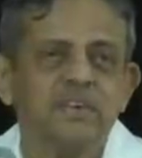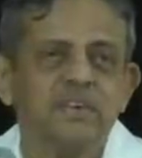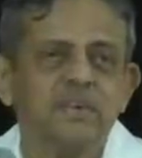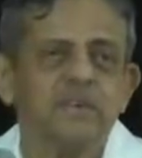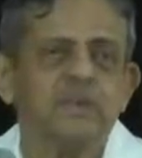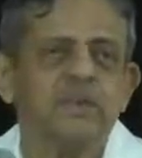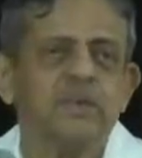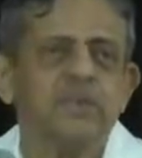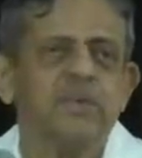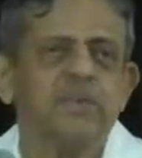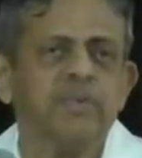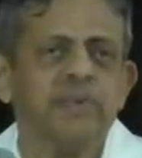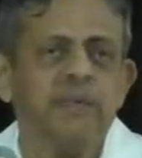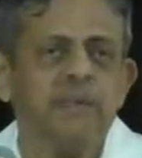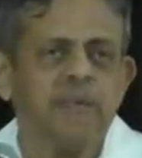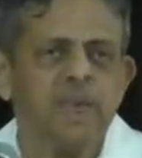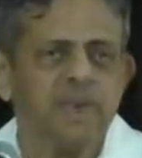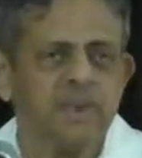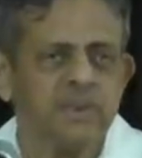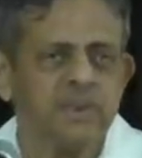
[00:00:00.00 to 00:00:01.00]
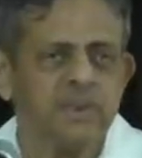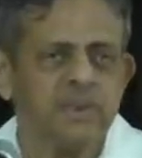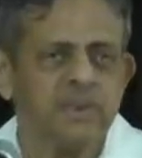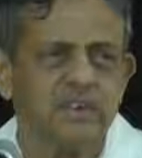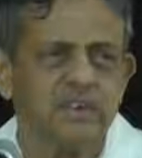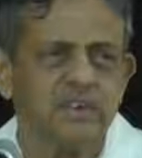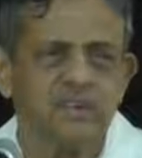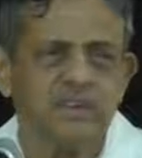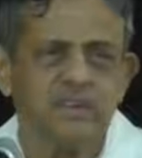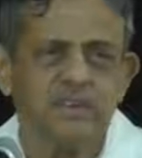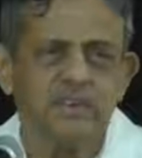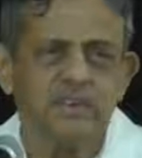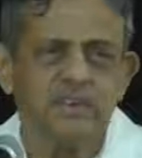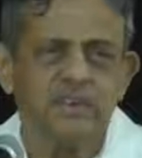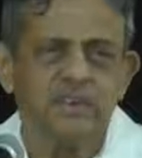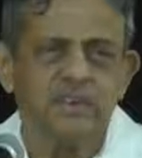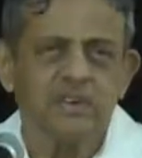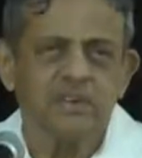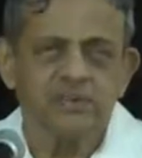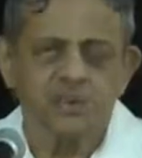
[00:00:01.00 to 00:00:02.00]
So they were very concerned.
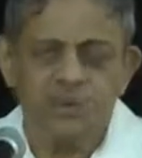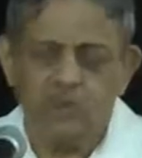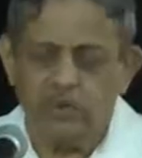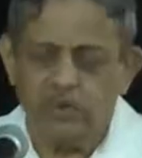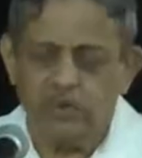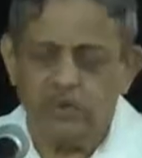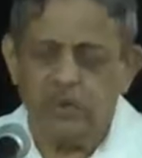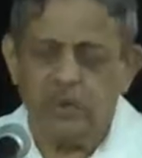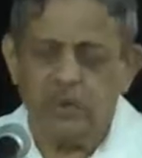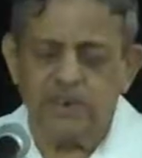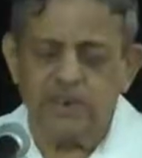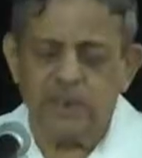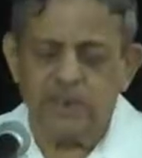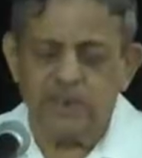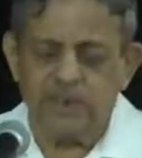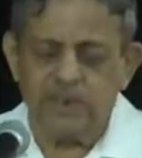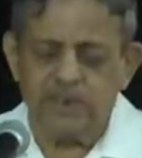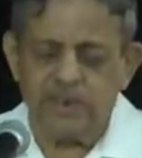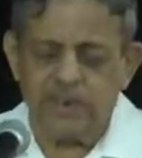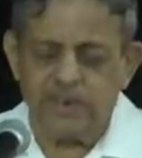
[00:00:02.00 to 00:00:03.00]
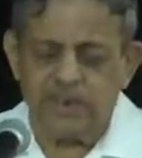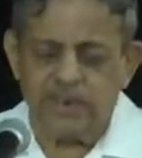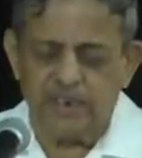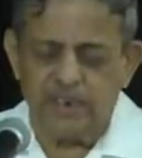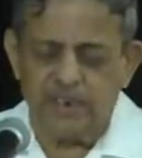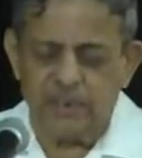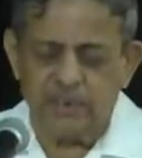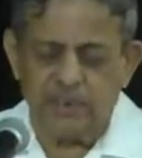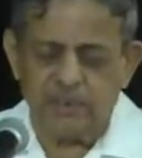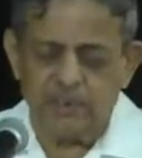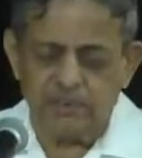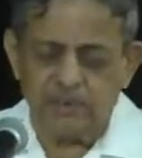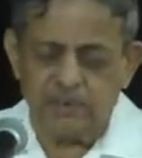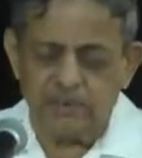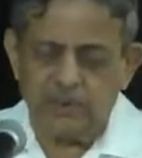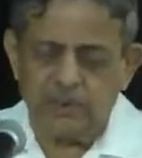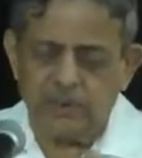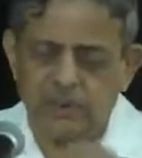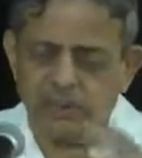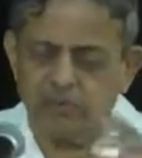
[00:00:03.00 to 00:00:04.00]
So the governor there, he said that we
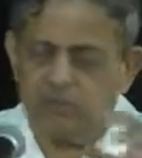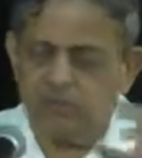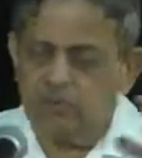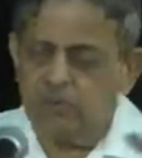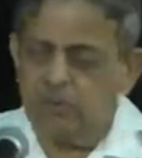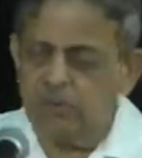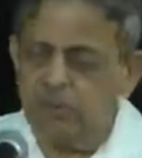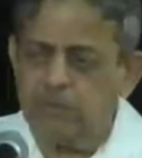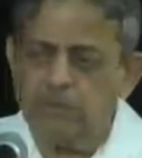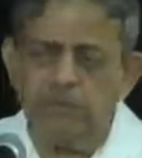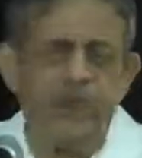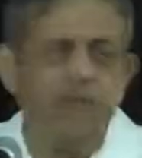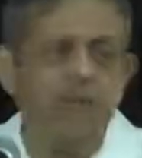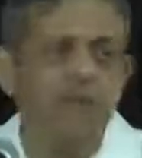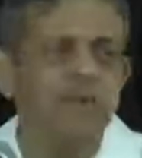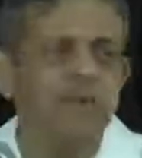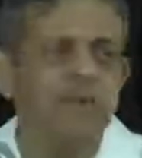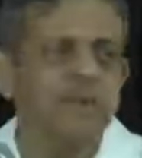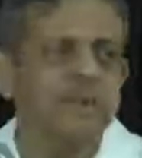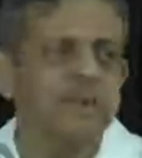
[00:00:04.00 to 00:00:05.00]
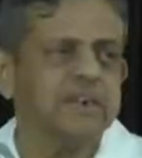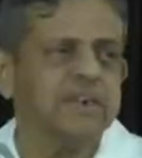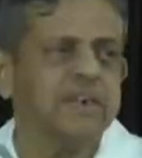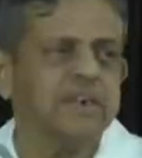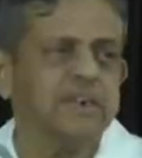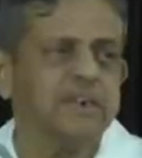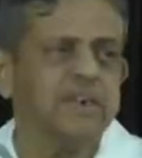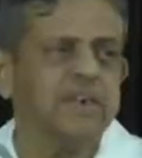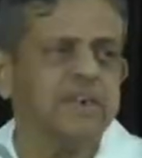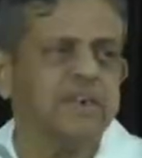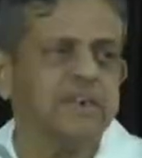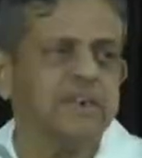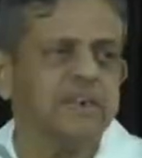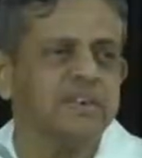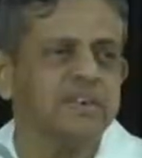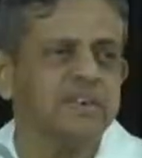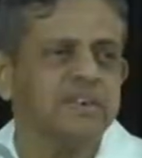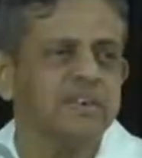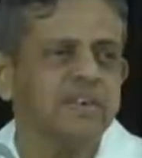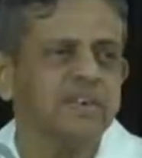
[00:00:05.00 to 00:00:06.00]
have set up a number of rehabilitation
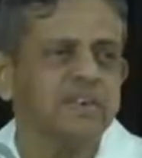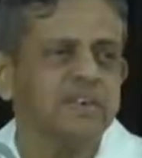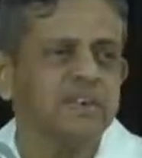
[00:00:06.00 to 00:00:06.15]
centers.